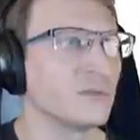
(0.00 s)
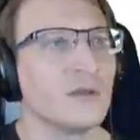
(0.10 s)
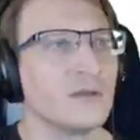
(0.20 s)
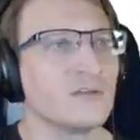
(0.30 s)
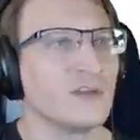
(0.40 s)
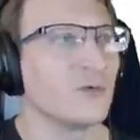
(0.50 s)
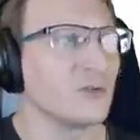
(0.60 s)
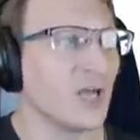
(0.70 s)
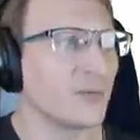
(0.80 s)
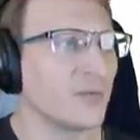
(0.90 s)
CIG
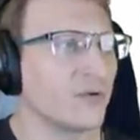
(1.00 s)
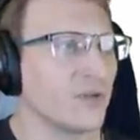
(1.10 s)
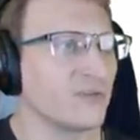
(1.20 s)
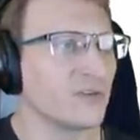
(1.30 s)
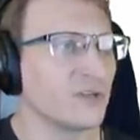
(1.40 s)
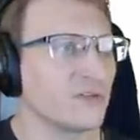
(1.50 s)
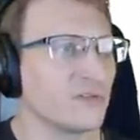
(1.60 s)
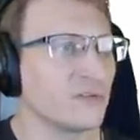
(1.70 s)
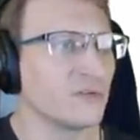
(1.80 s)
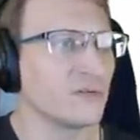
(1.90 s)
will not be
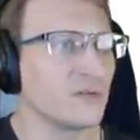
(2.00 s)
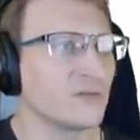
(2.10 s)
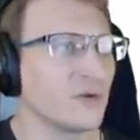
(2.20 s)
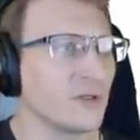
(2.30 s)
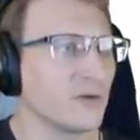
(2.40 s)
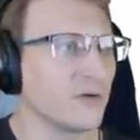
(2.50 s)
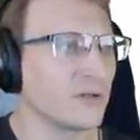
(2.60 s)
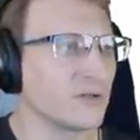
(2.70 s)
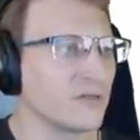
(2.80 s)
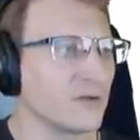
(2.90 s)
prejudiced. It's really
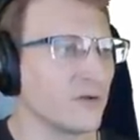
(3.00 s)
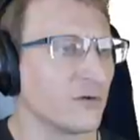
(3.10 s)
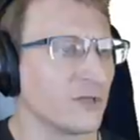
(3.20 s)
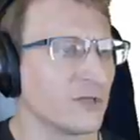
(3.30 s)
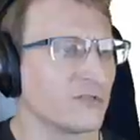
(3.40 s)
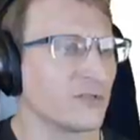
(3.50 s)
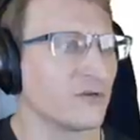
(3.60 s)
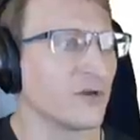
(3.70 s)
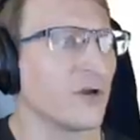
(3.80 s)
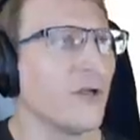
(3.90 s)
relatively early,
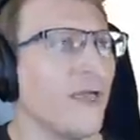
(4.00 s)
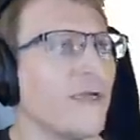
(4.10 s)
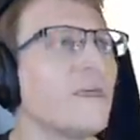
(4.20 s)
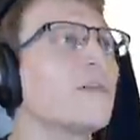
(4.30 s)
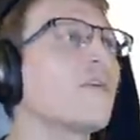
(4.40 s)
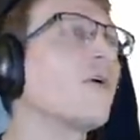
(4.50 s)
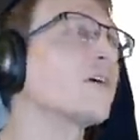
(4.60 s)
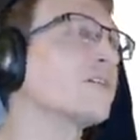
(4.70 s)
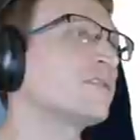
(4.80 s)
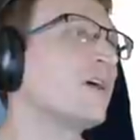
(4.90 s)
etc. And then, of
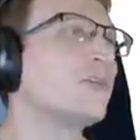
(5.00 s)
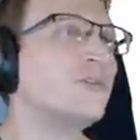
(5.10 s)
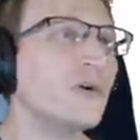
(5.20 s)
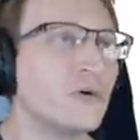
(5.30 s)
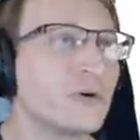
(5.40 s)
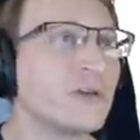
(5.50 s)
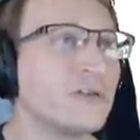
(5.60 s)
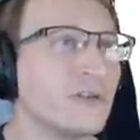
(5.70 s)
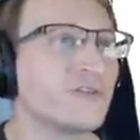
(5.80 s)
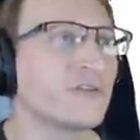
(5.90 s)
course, no
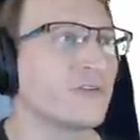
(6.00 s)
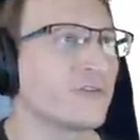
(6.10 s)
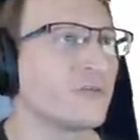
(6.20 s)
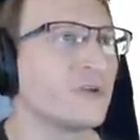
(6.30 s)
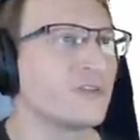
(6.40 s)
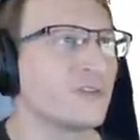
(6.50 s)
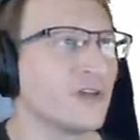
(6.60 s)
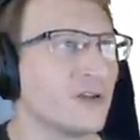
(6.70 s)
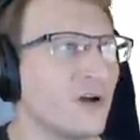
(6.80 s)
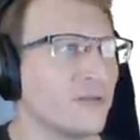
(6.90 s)
condition should be
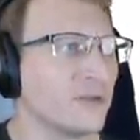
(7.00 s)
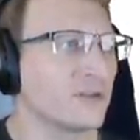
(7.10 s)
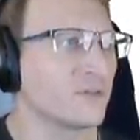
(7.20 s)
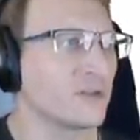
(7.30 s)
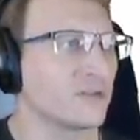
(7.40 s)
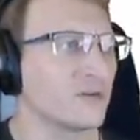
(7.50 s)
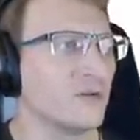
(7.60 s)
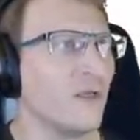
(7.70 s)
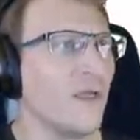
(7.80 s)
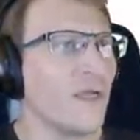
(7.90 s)
set on the
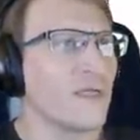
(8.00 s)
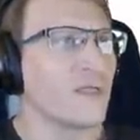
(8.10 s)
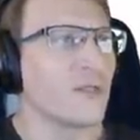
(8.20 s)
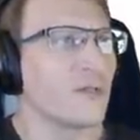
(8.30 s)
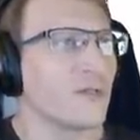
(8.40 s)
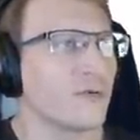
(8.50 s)
dismissal. Through